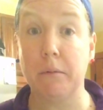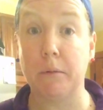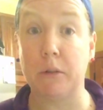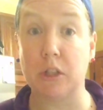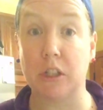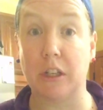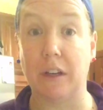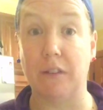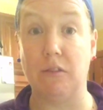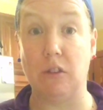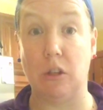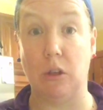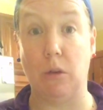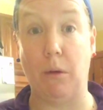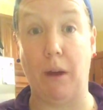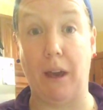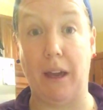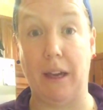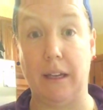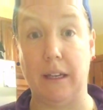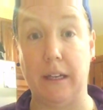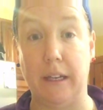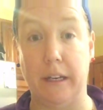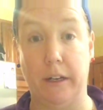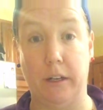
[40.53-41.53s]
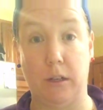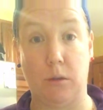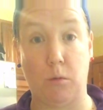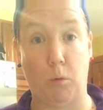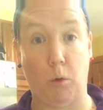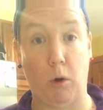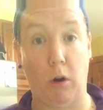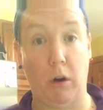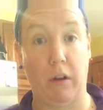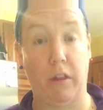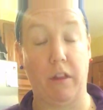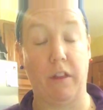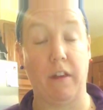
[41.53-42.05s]
which gives you a year's
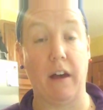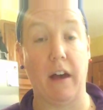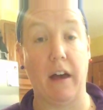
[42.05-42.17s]
worth